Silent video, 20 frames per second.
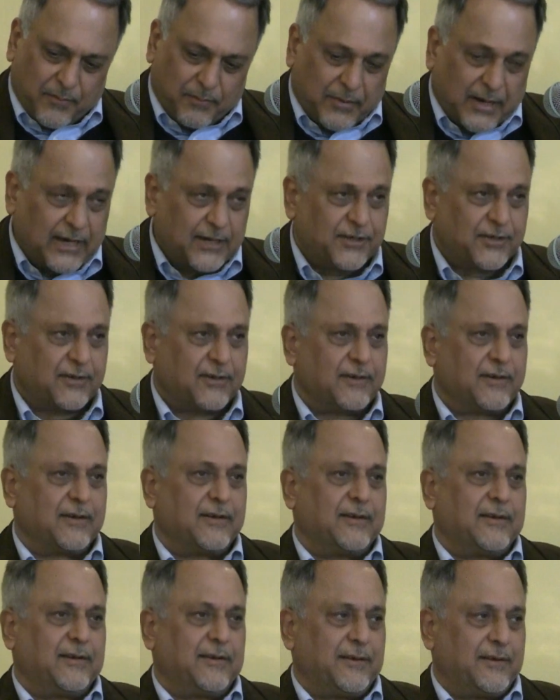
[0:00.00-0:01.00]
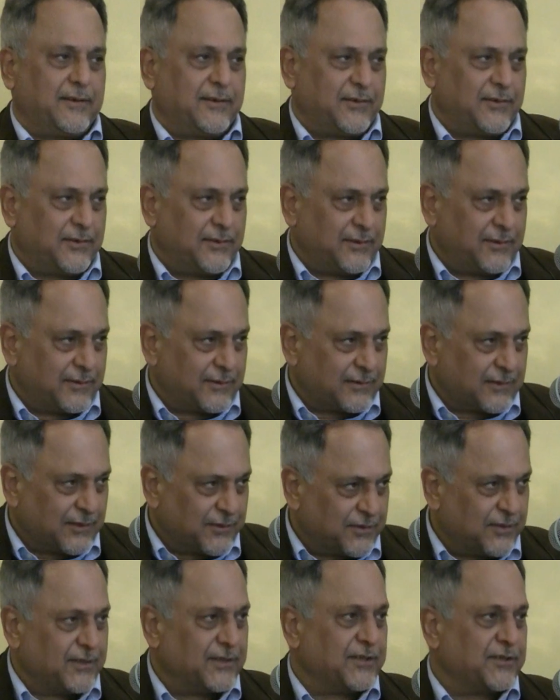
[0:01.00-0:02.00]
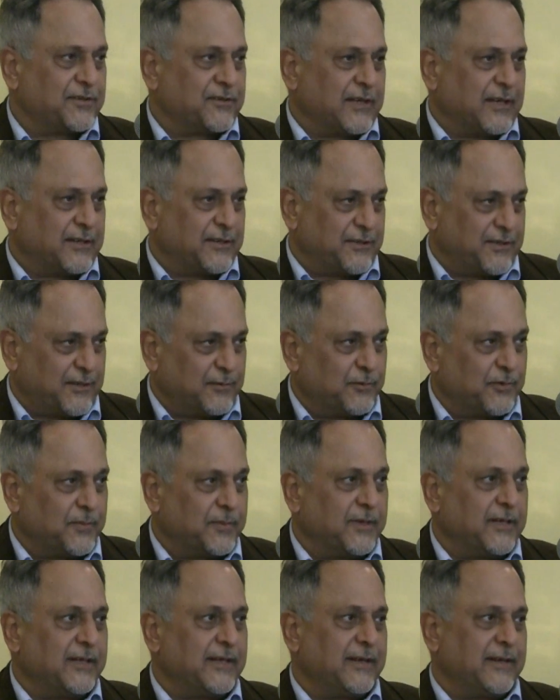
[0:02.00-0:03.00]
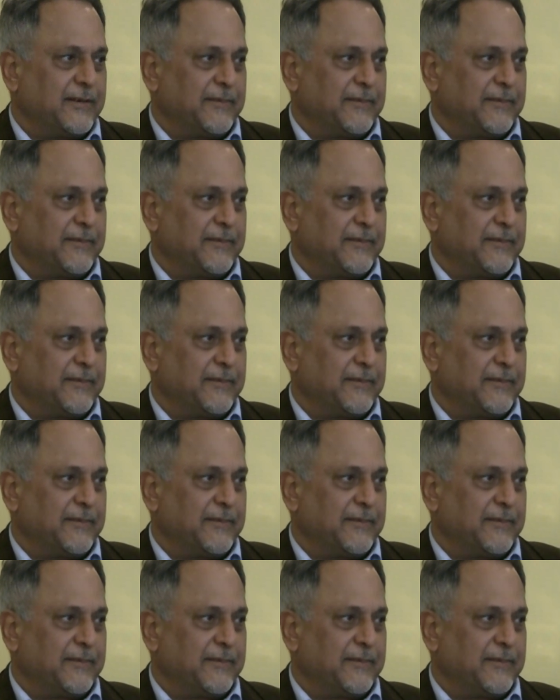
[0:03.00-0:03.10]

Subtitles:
my considered strategy would be